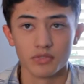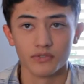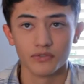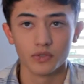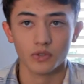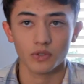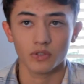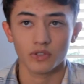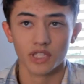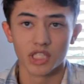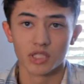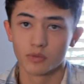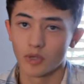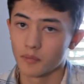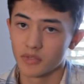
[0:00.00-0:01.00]
before,
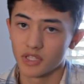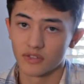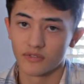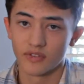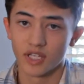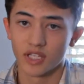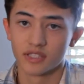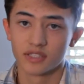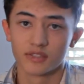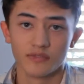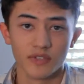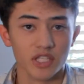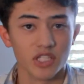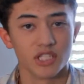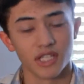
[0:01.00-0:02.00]
this won't be the first
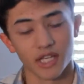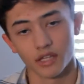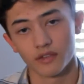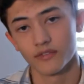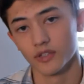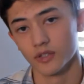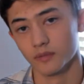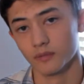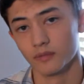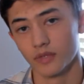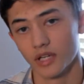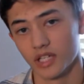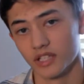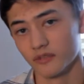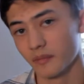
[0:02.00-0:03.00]
feature-length film
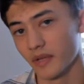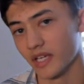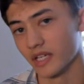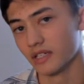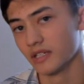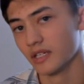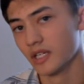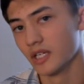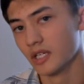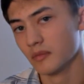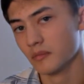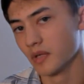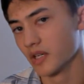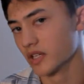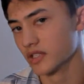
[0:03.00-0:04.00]
I'll have made,
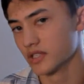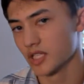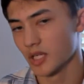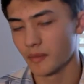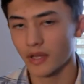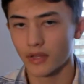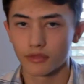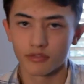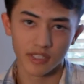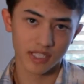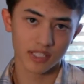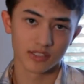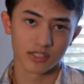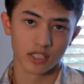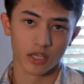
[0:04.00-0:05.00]
because about 3
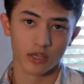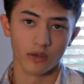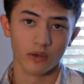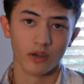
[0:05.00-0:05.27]
years ago